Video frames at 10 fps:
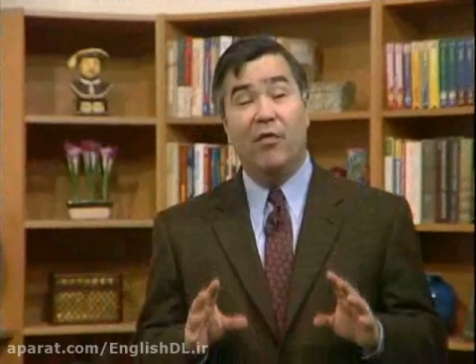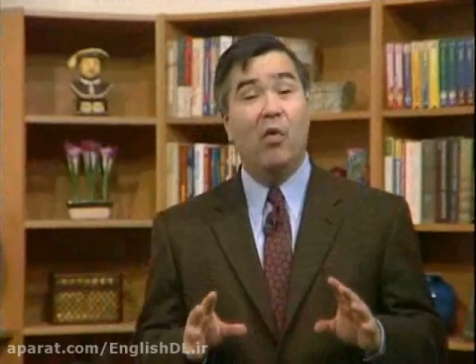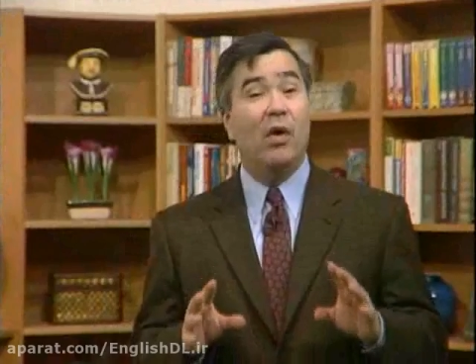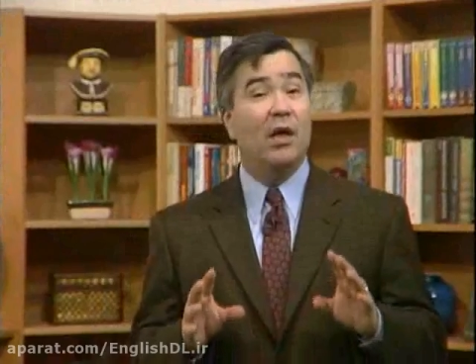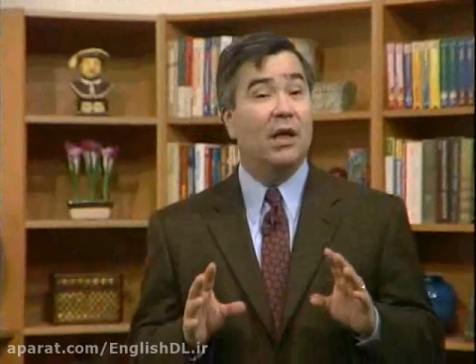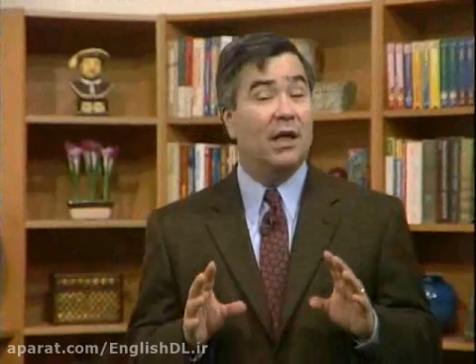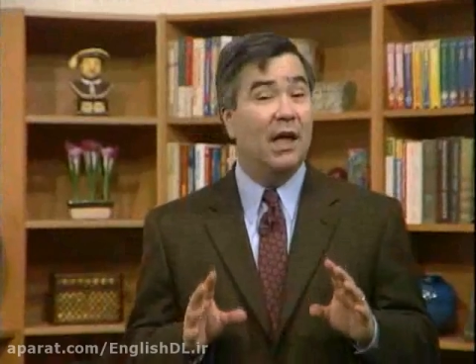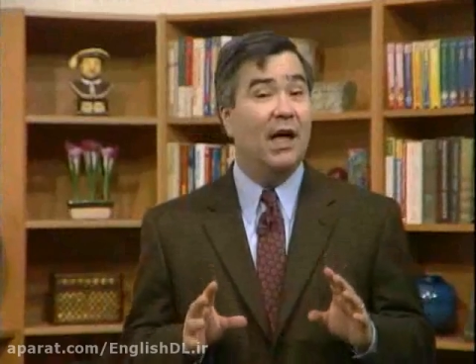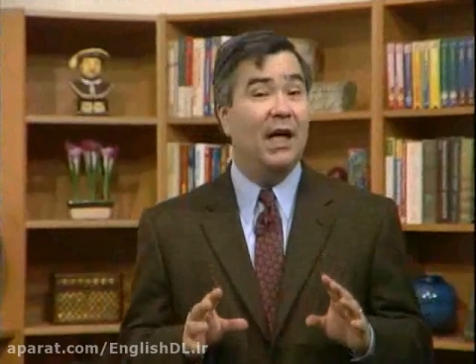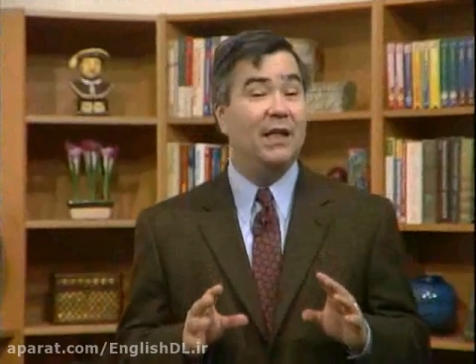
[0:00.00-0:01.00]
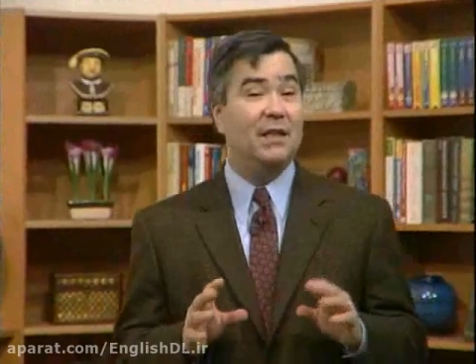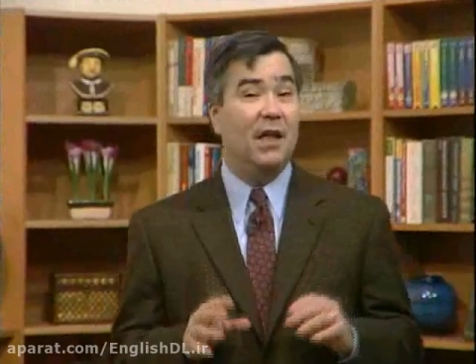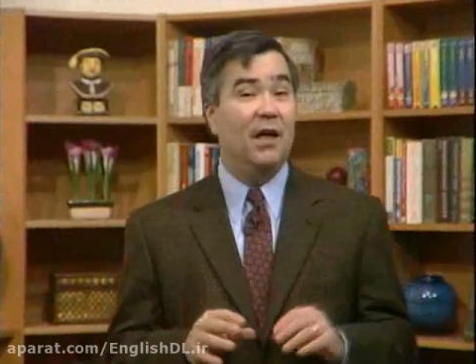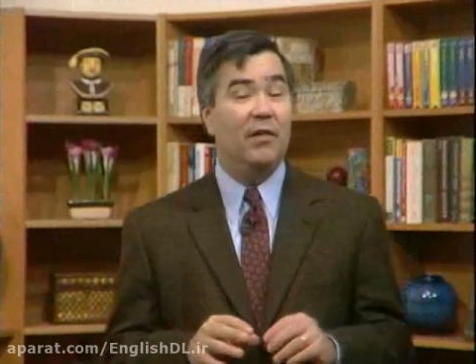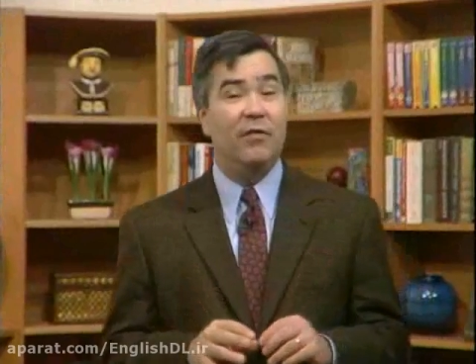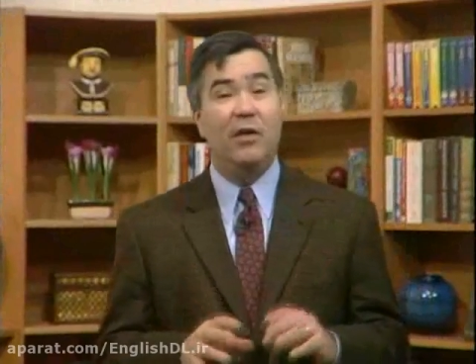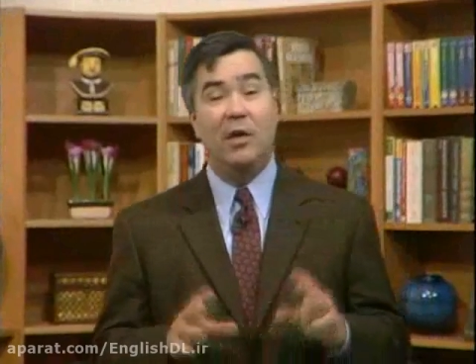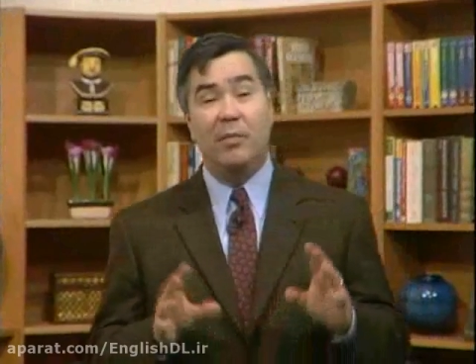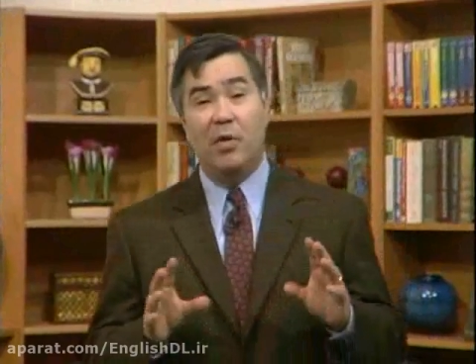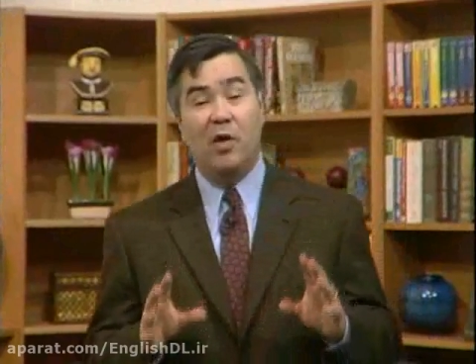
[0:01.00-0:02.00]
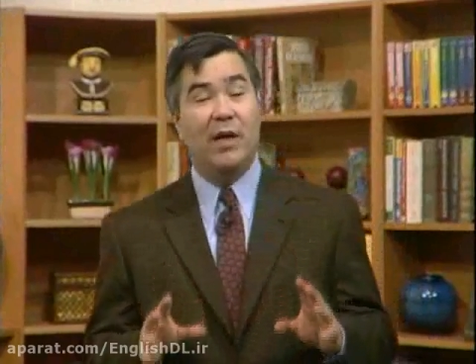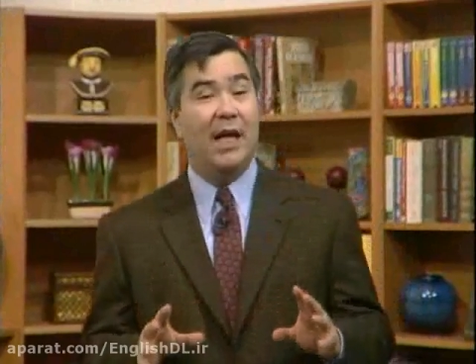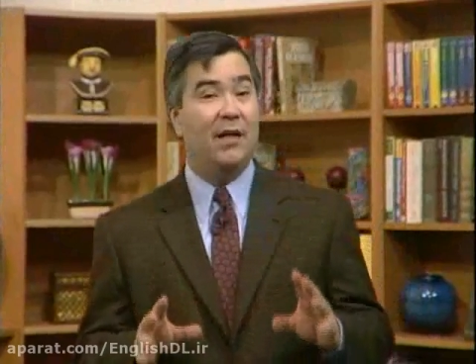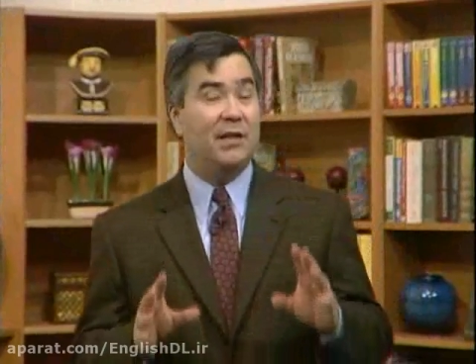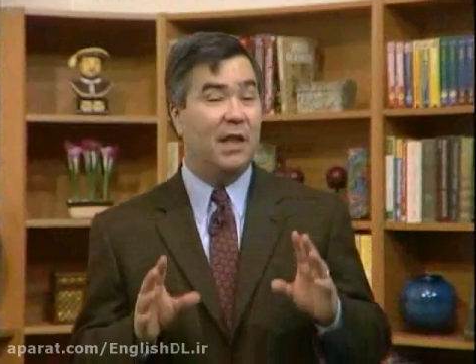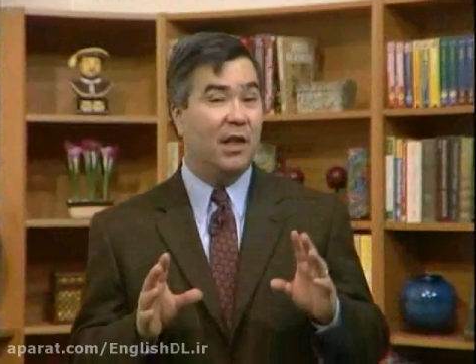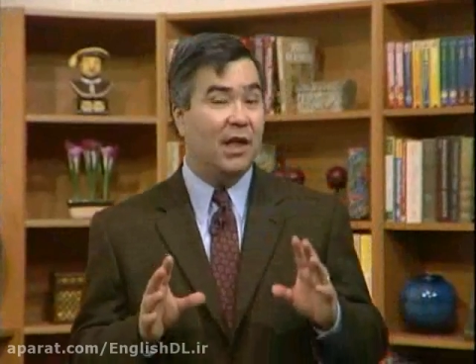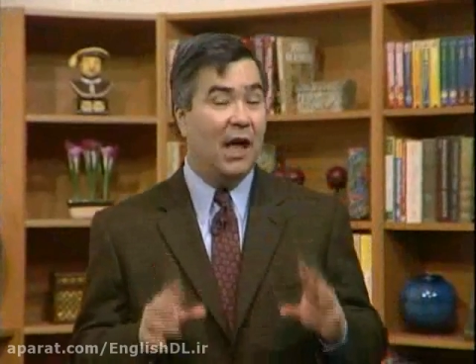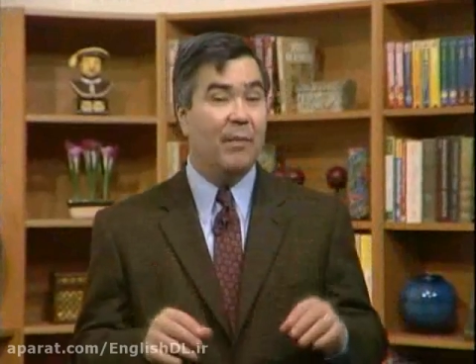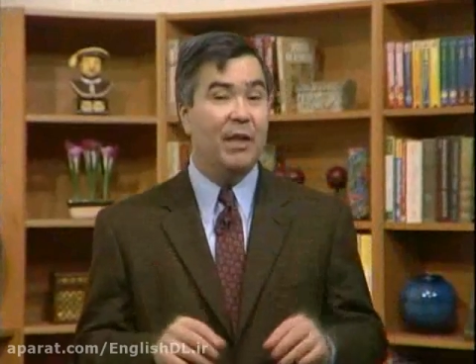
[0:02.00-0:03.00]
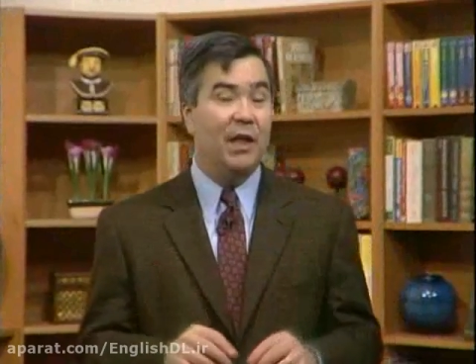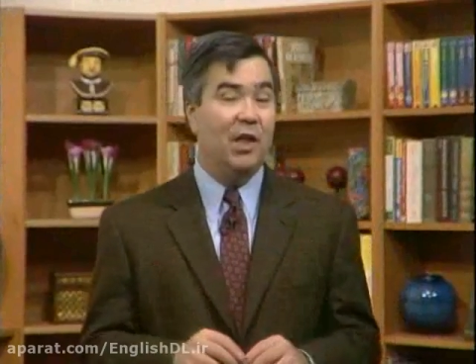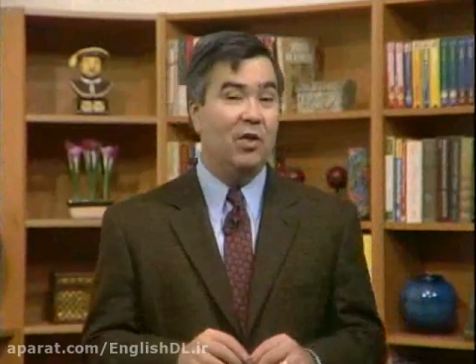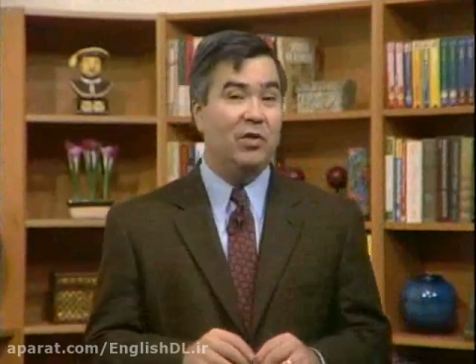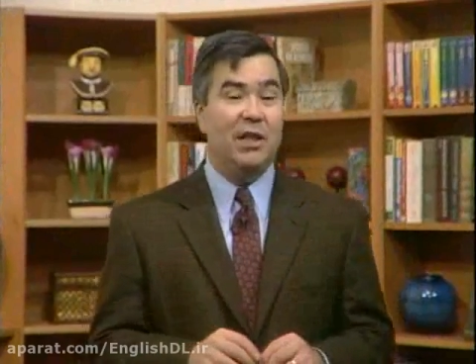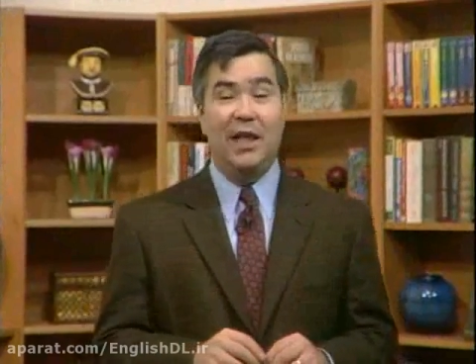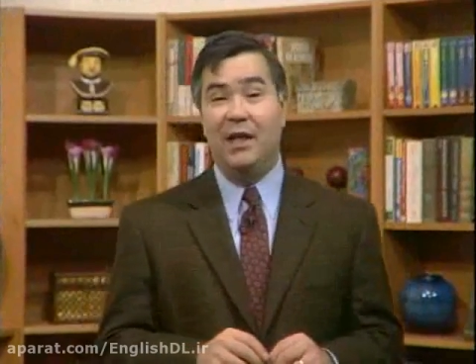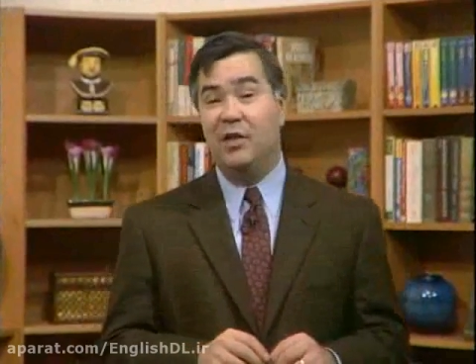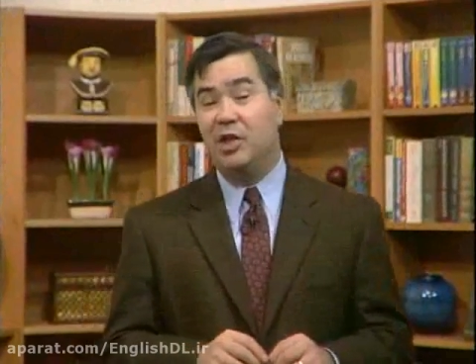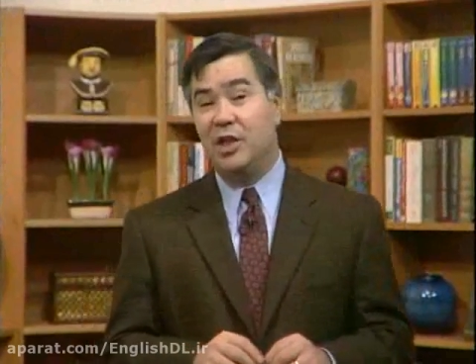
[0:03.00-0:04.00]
four kinds of pronouns that are commonly used in English